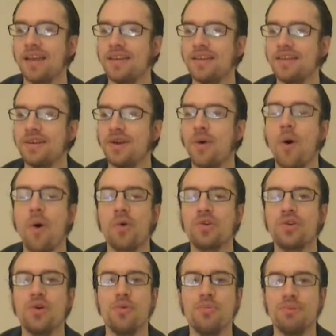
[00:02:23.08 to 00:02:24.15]
you know,
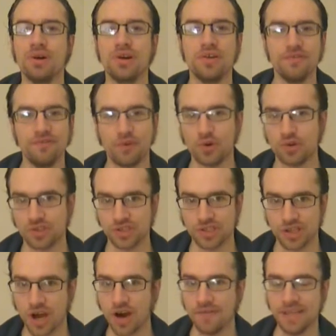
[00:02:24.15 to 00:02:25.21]
audiobook
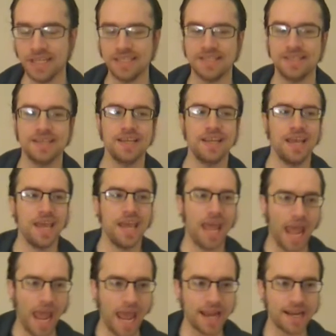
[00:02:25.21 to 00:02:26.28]
version of it.
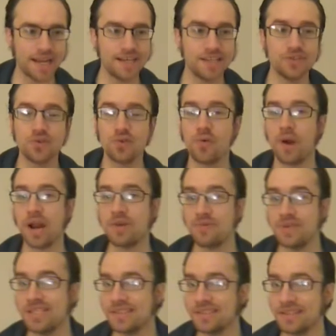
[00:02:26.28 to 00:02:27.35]
And I did so quite
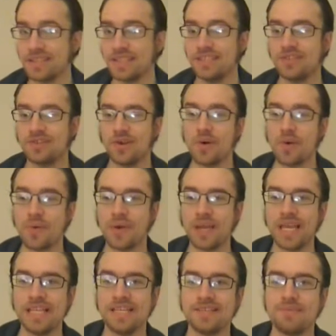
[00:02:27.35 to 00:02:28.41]
recently, so
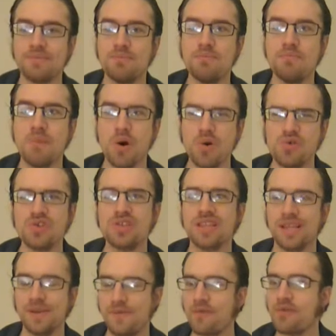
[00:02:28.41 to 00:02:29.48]
it's
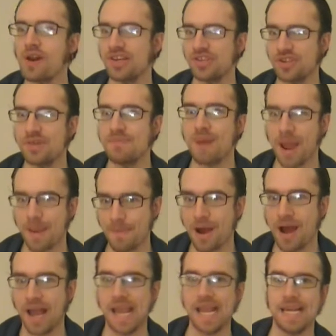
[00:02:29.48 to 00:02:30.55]
mostly fresh in my
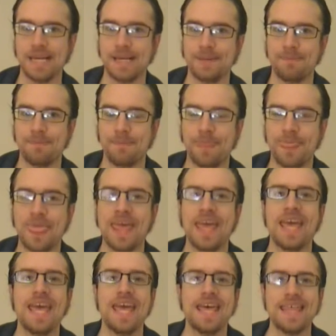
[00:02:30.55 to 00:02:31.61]
mind.
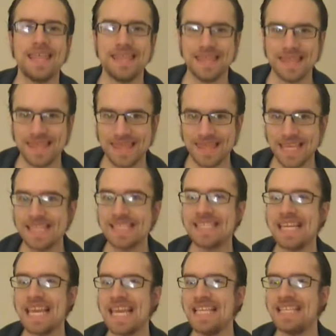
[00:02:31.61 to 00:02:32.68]

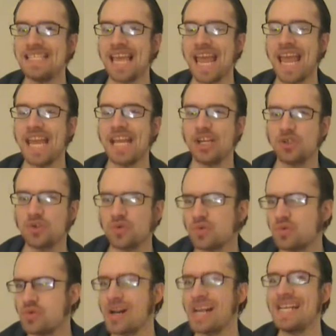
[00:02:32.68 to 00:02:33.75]
This is a
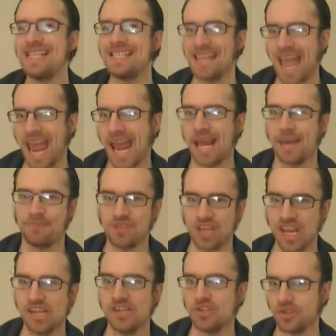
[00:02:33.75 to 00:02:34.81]
great
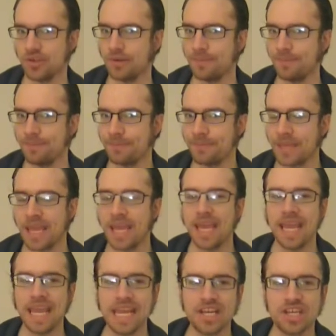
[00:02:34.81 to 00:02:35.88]
adaptation.
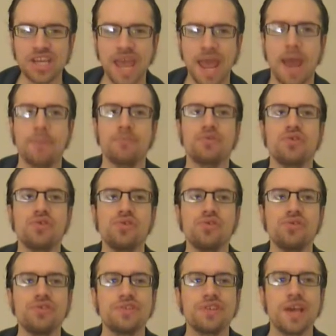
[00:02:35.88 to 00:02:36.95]
It
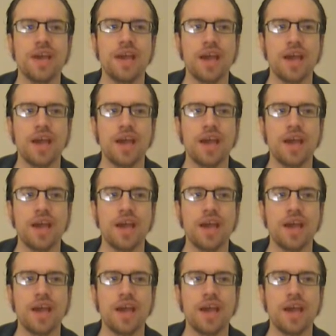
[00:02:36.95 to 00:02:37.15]
captures